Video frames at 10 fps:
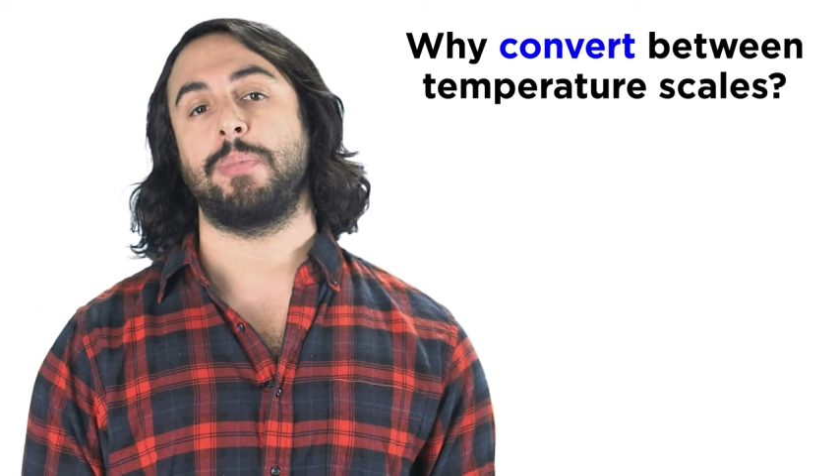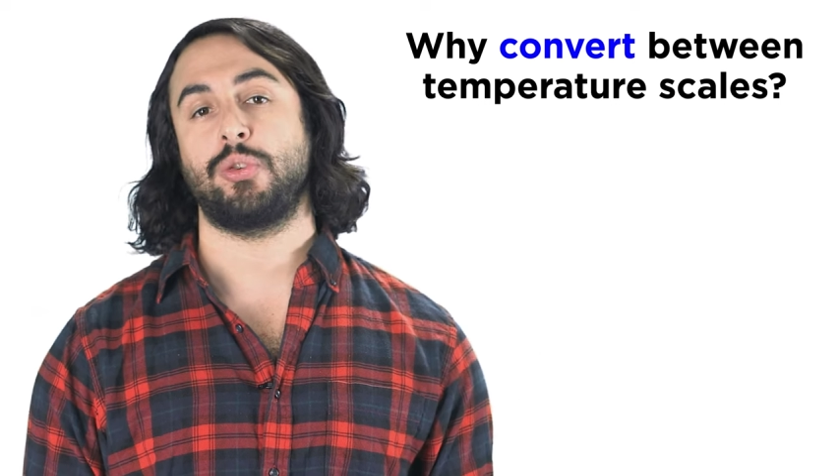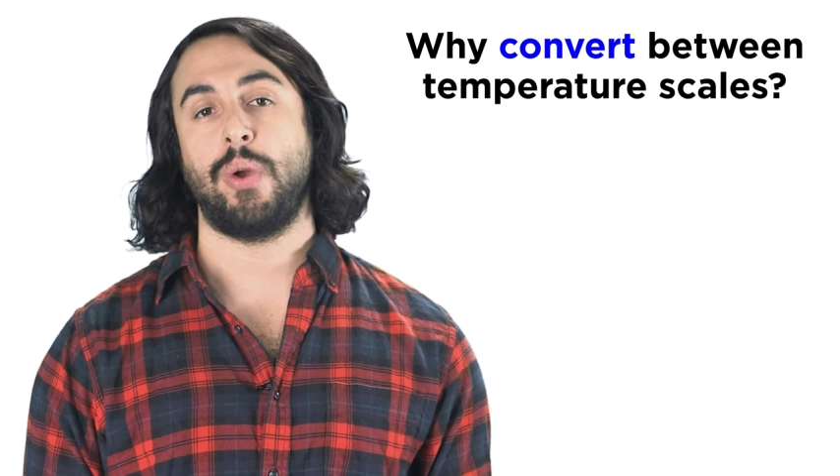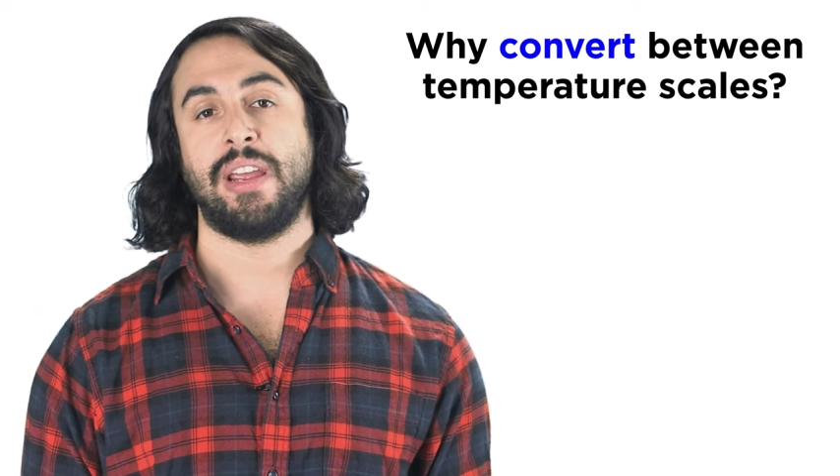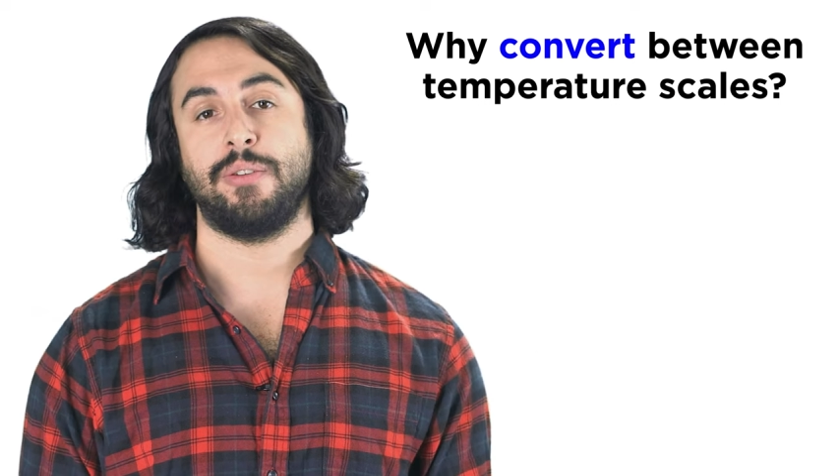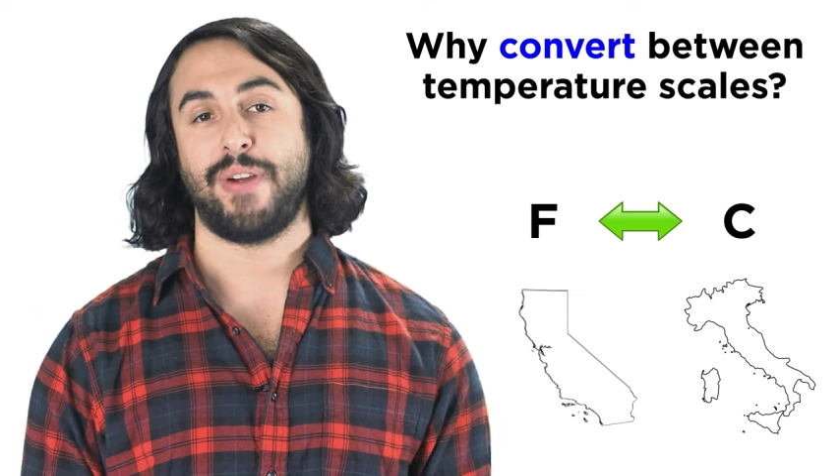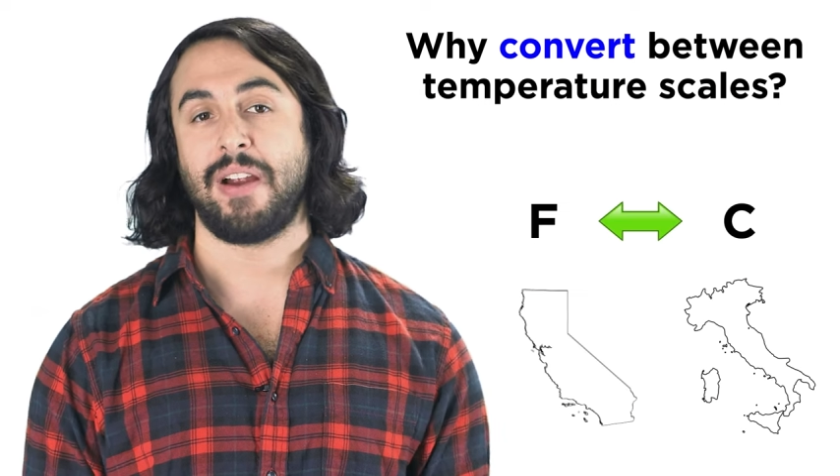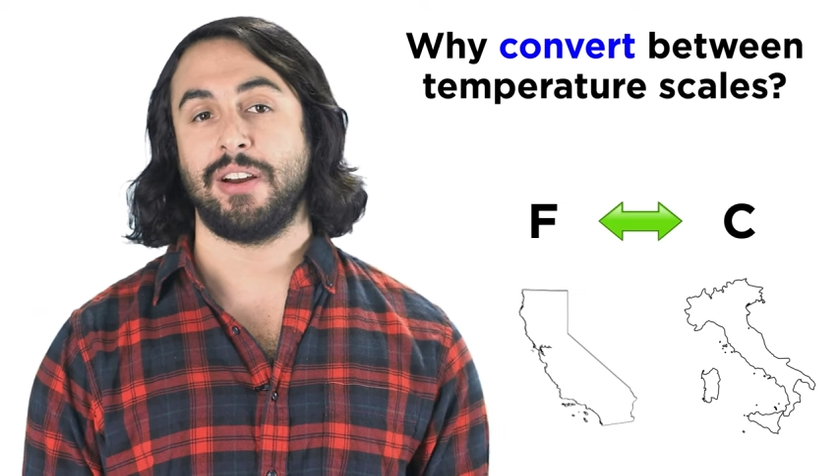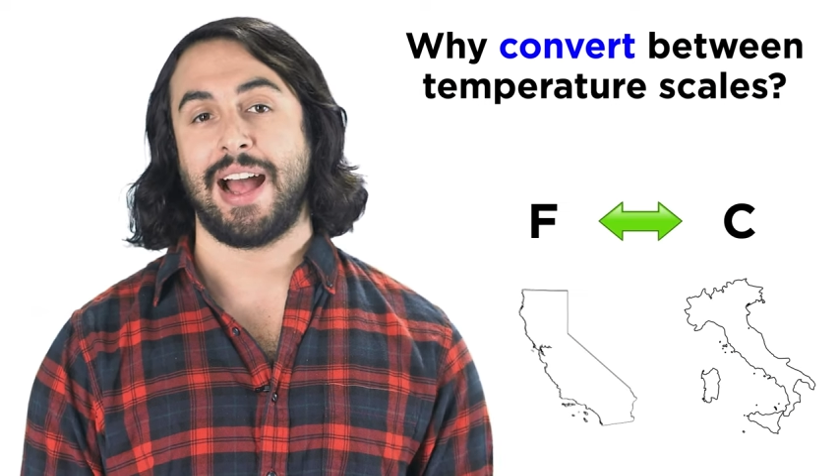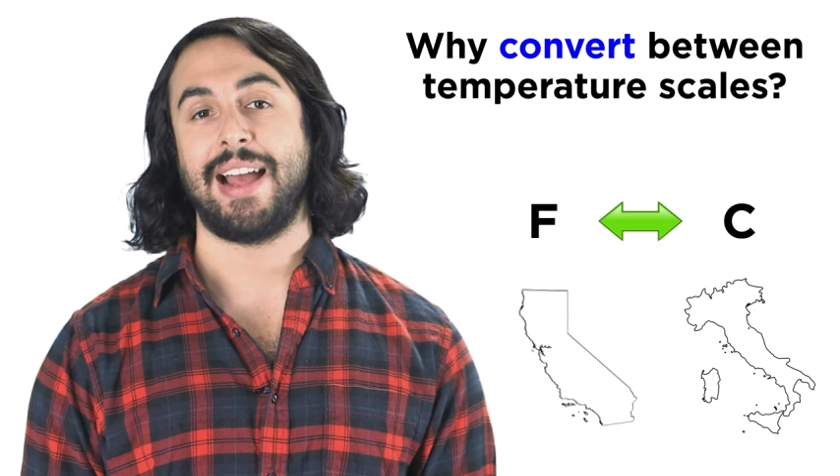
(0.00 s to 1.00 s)
between
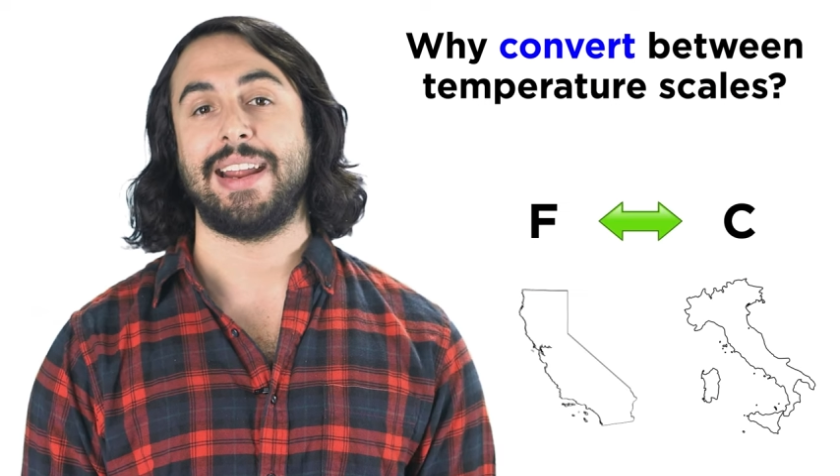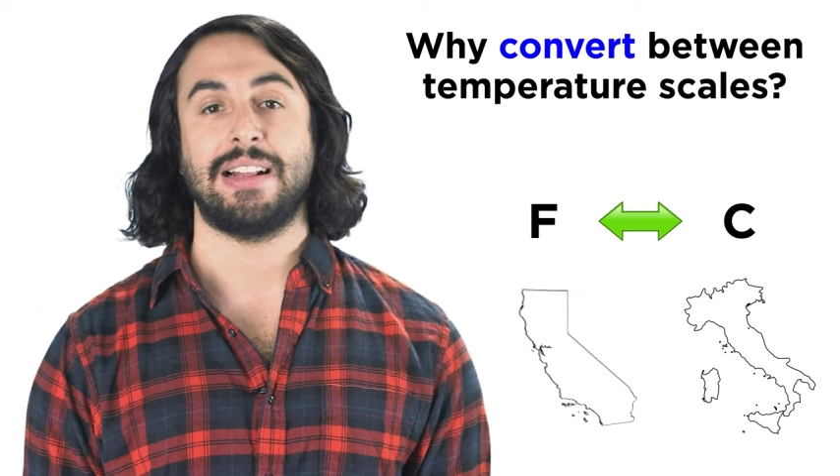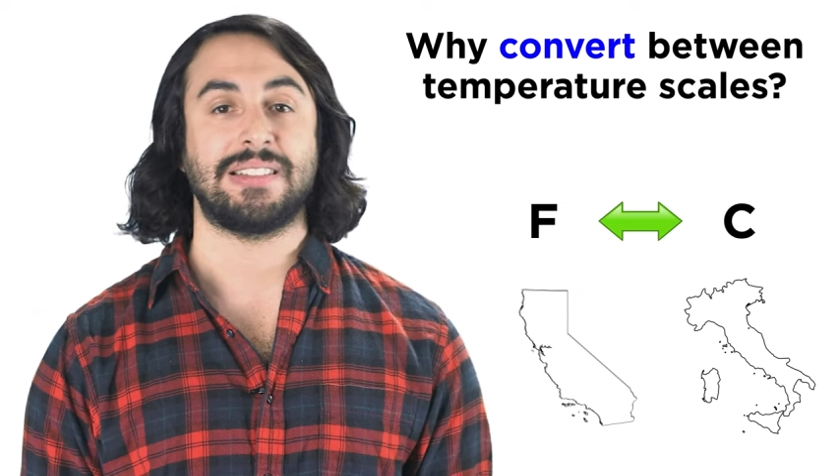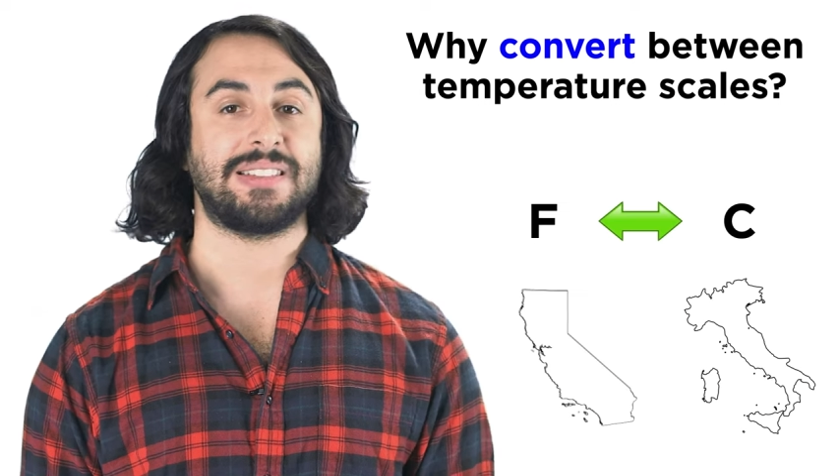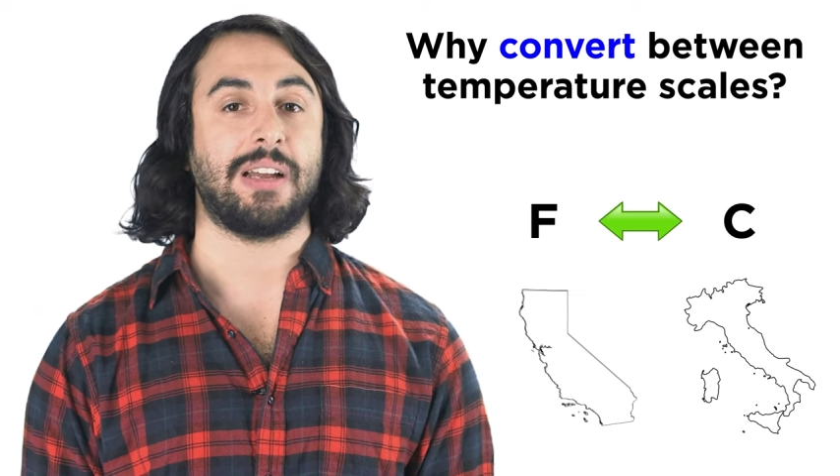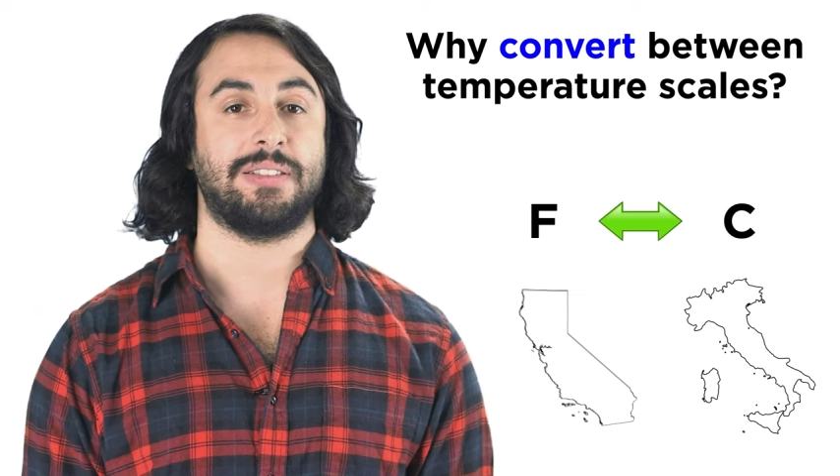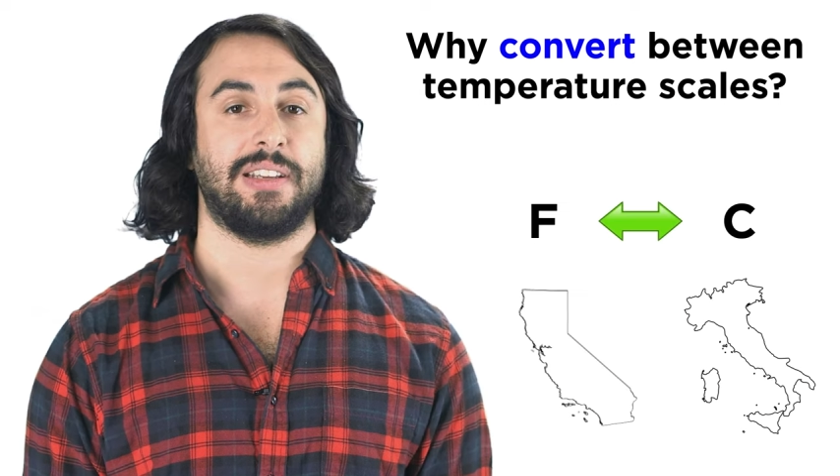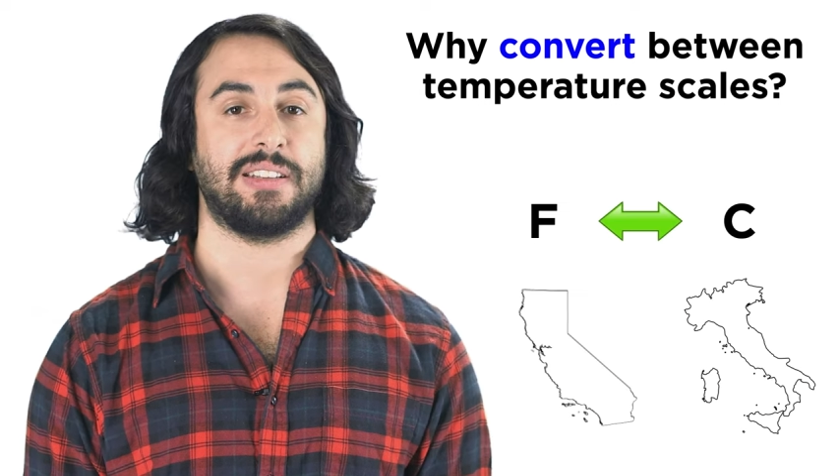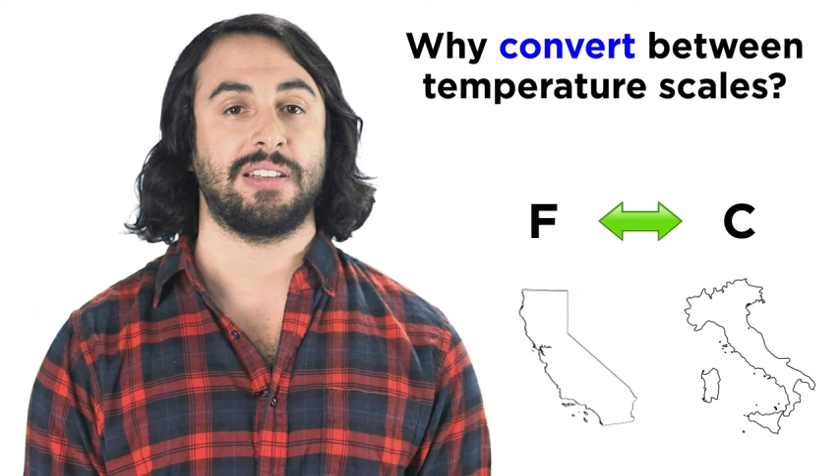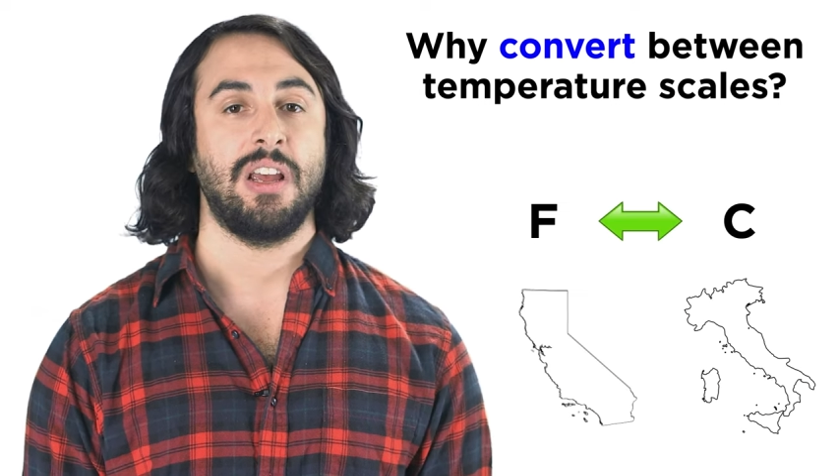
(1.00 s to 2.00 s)
Fahrenheit and
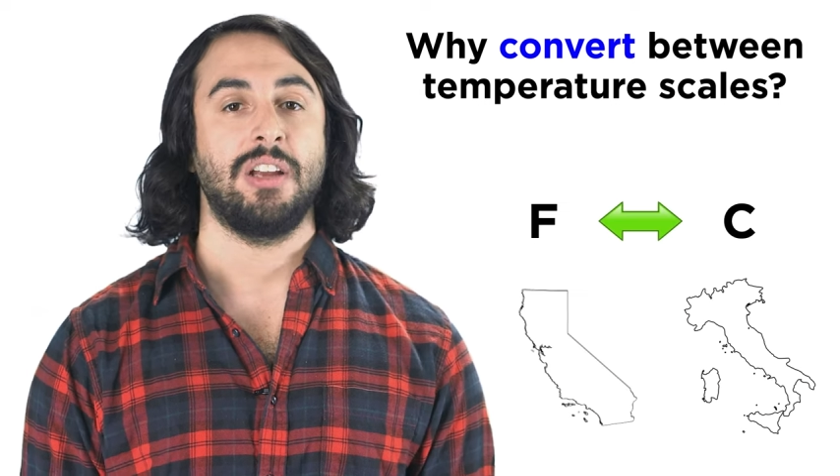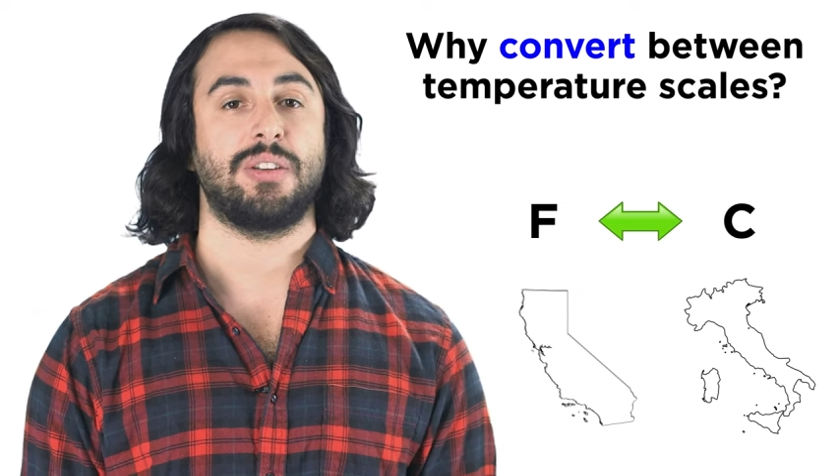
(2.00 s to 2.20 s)
Celsius